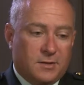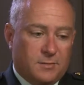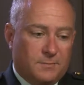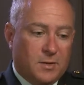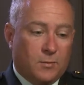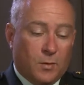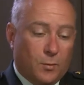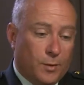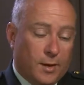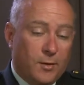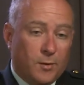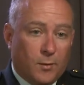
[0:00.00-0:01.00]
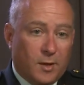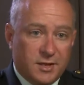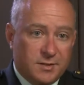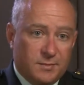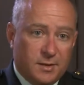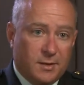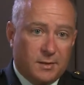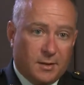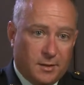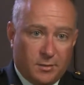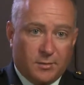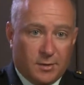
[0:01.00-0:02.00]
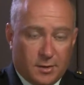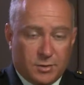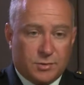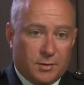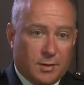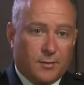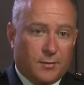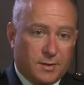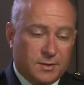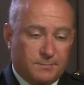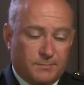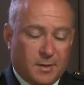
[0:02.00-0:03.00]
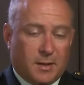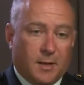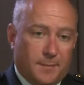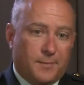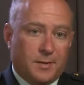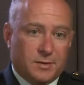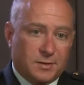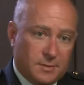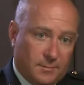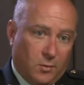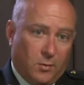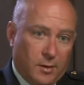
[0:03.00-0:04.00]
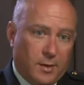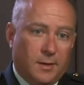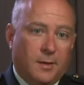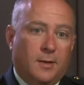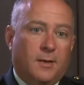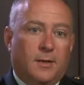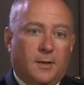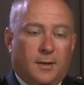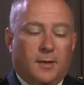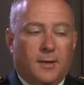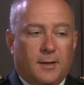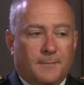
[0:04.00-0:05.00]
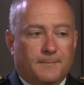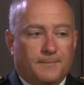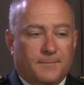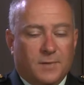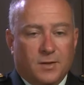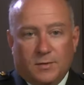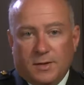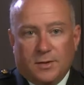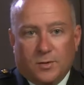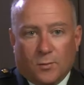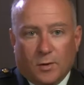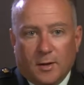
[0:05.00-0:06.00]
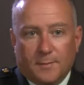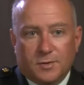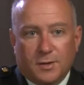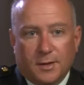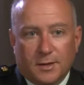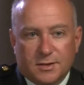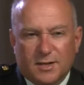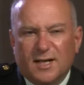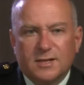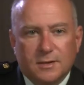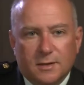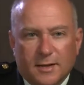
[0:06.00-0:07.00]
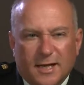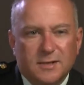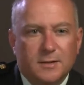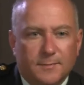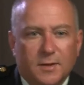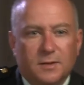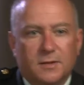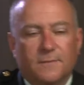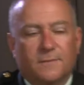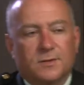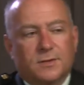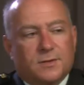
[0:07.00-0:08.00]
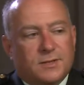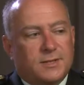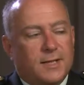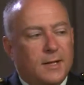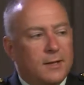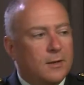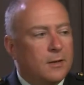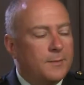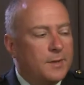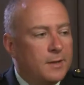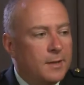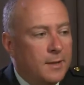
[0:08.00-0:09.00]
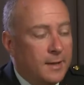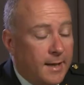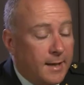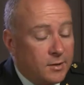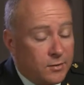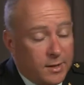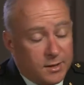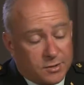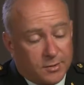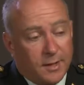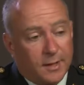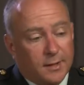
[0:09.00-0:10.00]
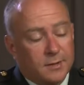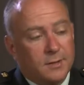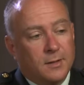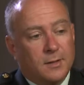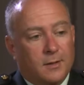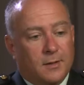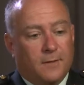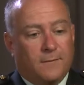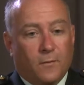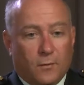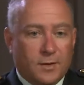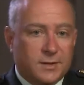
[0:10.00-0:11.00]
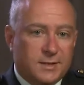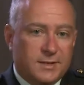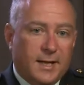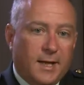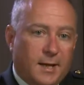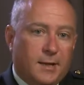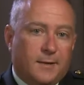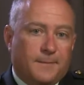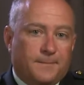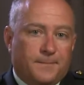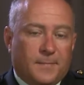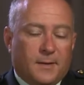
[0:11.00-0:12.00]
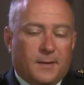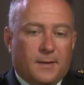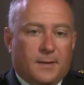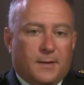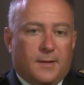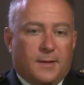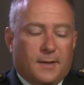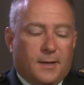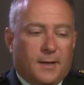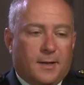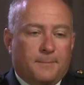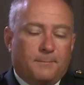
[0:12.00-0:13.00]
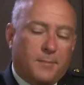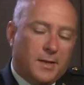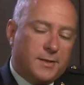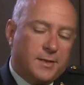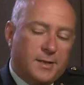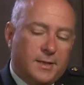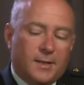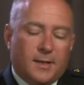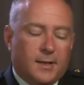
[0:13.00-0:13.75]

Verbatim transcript: be what would otherwise be a unit that you should otherwise pick up and just deploy, you need the workup training. So that's the big difference. So the standing army had great training for its day, but the